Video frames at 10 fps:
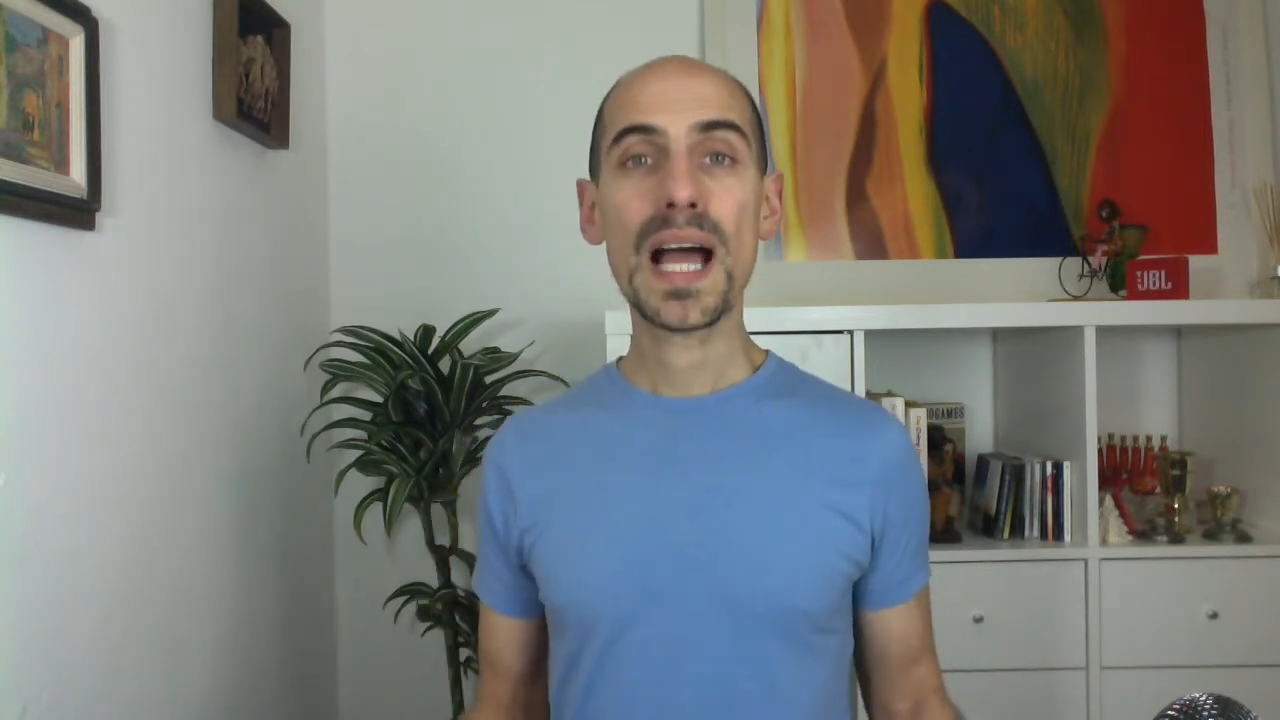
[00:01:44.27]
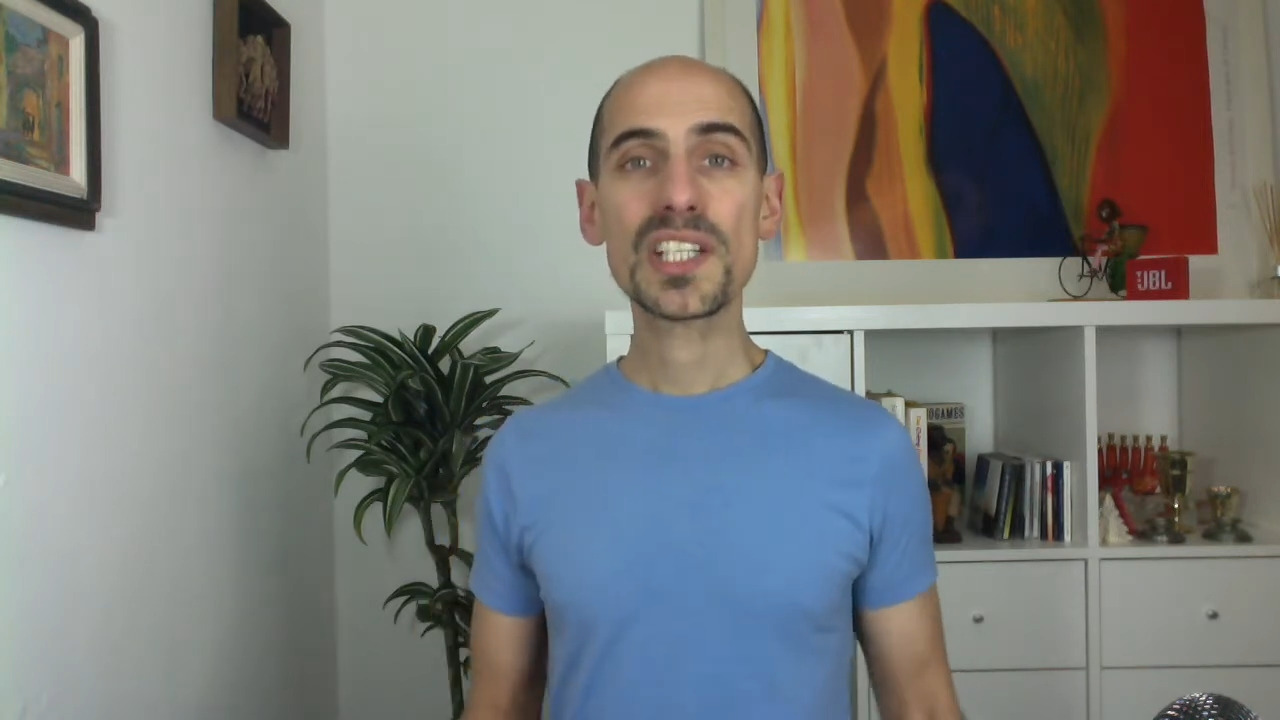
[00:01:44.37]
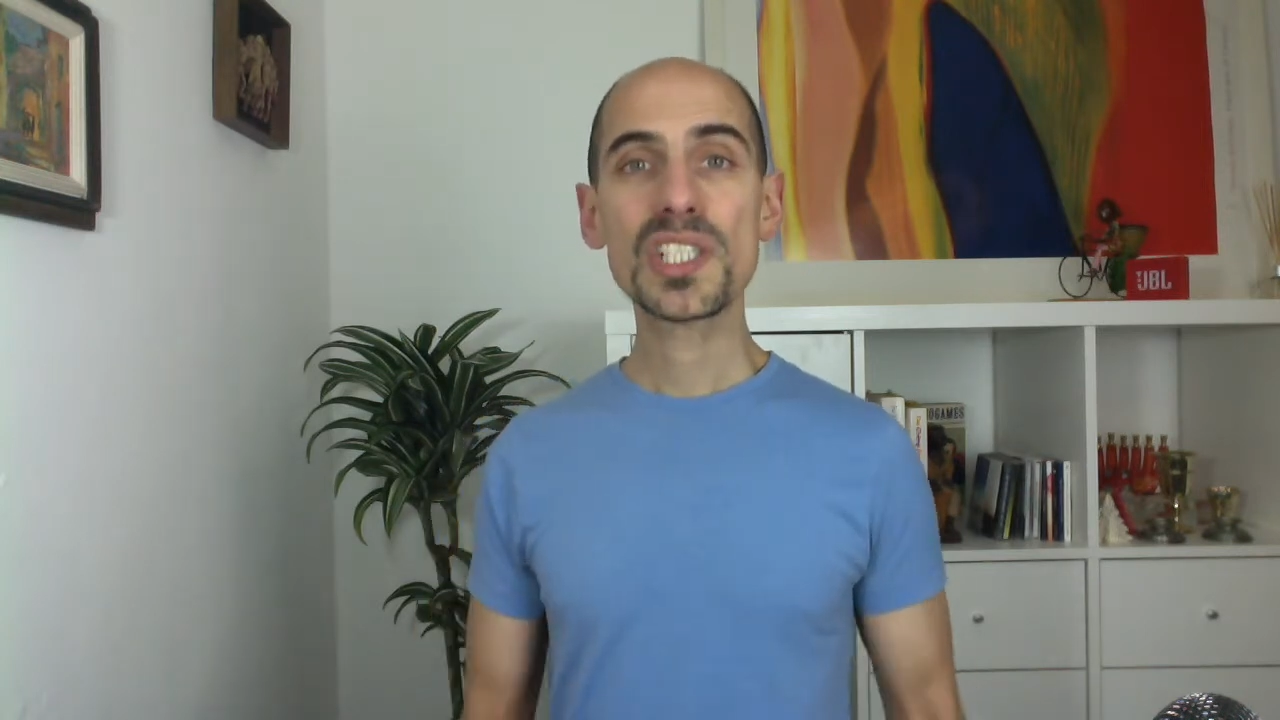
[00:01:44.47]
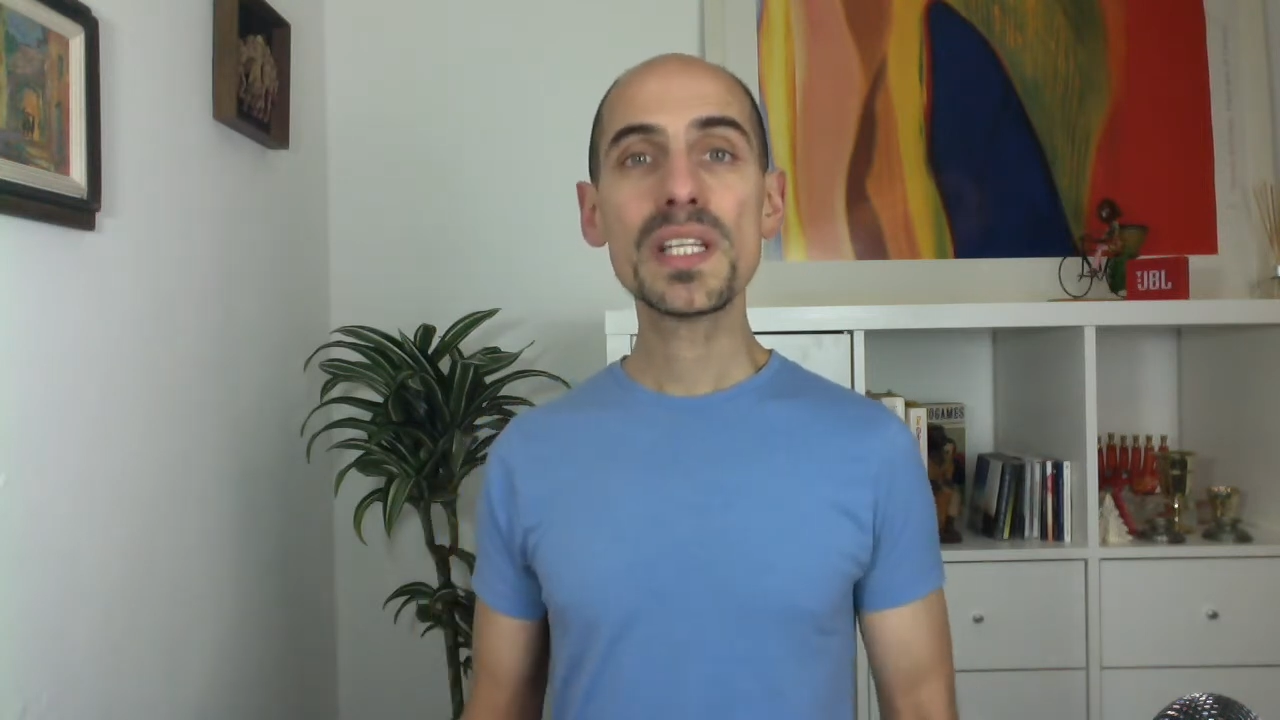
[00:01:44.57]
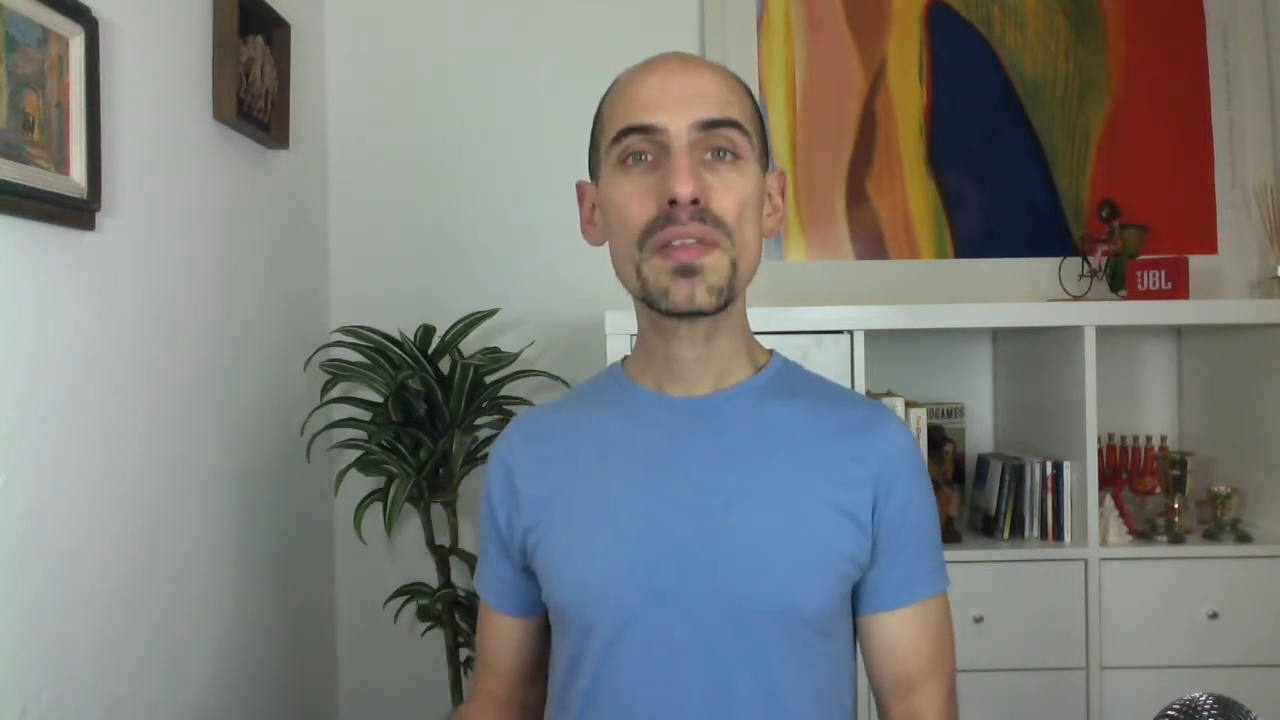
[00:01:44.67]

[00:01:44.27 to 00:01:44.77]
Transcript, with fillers: actually